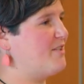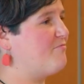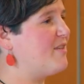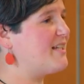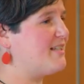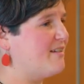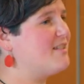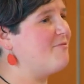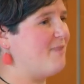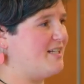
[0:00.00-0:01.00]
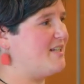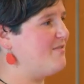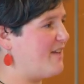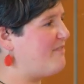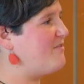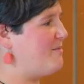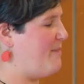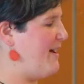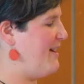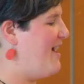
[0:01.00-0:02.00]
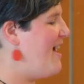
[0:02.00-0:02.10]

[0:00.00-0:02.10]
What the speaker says: It's an exciting way to kind of get feedback,